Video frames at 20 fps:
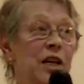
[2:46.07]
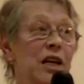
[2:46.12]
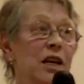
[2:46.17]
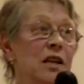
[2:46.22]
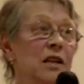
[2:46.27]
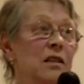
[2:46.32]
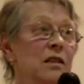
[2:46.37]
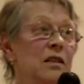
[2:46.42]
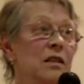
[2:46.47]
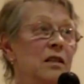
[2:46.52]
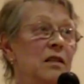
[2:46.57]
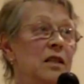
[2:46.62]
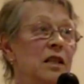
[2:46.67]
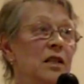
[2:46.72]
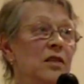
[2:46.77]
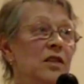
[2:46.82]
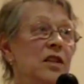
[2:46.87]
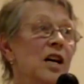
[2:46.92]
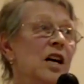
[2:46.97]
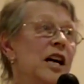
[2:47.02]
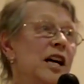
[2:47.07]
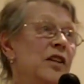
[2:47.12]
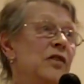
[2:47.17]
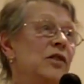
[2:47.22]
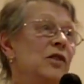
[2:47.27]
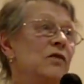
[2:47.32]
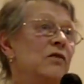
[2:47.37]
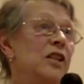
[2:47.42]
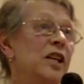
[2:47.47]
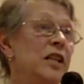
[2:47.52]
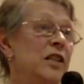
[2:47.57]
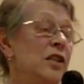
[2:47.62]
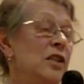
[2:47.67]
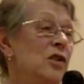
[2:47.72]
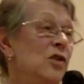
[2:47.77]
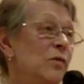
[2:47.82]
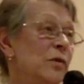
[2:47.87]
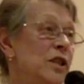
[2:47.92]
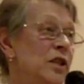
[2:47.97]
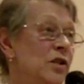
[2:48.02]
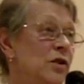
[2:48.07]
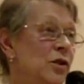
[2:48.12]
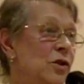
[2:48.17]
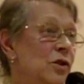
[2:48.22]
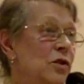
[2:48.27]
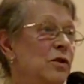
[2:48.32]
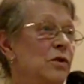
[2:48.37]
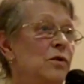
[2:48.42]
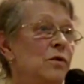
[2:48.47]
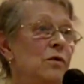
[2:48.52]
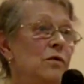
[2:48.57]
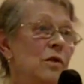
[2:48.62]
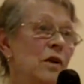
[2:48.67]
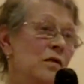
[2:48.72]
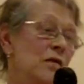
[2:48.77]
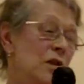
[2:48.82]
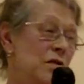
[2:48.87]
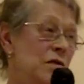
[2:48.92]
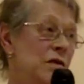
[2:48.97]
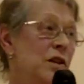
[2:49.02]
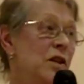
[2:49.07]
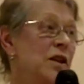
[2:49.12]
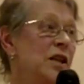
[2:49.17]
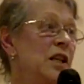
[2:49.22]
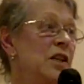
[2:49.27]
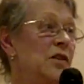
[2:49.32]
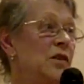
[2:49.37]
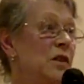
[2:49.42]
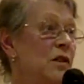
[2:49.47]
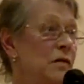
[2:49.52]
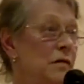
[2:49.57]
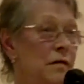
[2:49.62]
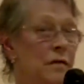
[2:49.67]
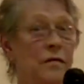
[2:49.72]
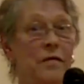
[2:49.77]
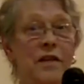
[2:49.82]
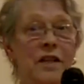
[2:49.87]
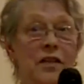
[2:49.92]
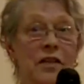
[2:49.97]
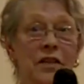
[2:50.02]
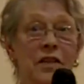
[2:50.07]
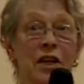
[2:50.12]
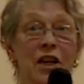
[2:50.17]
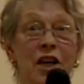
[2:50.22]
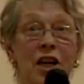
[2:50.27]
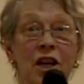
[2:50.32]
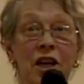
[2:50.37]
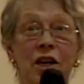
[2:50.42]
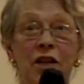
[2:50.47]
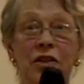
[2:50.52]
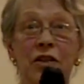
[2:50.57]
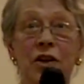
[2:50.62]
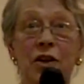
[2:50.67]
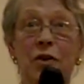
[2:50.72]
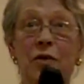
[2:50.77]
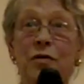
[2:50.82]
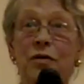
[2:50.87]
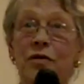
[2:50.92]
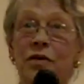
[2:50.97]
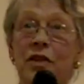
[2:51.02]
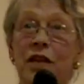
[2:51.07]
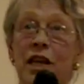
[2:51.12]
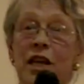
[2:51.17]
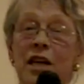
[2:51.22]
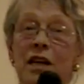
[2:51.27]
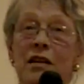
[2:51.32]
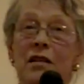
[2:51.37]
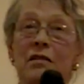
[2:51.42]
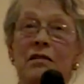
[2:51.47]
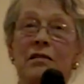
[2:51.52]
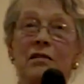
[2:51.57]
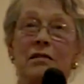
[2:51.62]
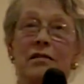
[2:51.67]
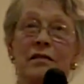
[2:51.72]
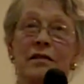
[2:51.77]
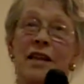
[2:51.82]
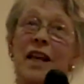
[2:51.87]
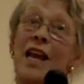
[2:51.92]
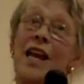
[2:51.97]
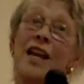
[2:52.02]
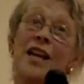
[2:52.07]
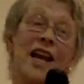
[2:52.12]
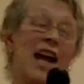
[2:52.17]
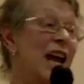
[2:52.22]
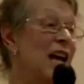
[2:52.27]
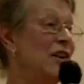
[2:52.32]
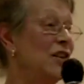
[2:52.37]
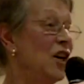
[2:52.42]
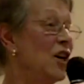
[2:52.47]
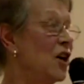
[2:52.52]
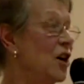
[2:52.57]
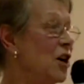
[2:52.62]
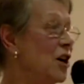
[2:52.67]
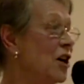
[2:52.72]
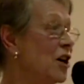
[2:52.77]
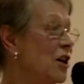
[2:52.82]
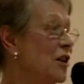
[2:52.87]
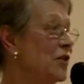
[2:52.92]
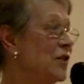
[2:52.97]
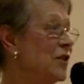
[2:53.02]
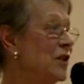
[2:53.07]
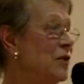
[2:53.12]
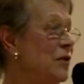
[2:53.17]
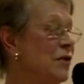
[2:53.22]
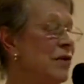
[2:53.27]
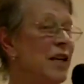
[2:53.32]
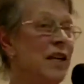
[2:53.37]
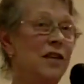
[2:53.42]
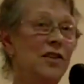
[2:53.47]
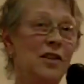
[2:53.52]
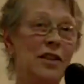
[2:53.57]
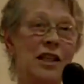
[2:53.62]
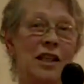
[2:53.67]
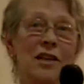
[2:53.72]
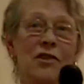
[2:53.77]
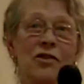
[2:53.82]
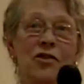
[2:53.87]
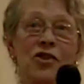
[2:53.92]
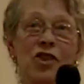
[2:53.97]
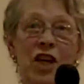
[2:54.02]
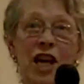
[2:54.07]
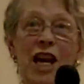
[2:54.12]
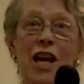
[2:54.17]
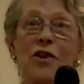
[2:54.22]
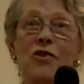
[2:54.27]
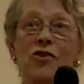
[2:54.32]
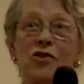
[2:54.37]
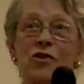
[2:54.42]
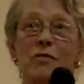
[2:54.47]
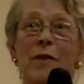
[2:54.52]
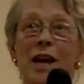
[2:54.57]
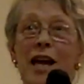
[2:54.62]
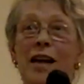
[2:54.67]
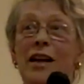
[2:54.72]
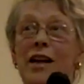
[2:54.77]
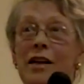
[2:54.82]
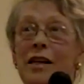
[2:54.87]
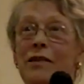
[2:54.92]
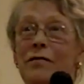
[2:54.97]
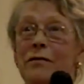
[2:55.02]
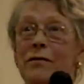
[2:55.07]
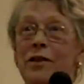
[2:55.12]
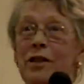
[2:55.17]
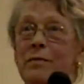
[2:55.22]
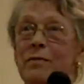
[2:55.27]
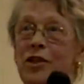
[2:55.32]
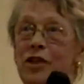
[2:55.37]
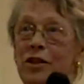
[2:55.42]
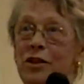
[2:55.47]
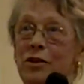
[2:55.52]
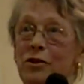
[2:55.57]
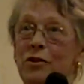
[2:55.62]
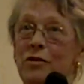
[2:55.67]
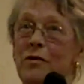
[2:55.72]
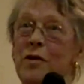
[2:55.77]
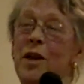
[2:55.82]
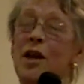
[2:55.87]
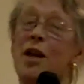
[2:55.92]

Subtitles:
They didn't die until 1922, in the 30s and 50s. So they then had cars, so things did change dramatically for them too.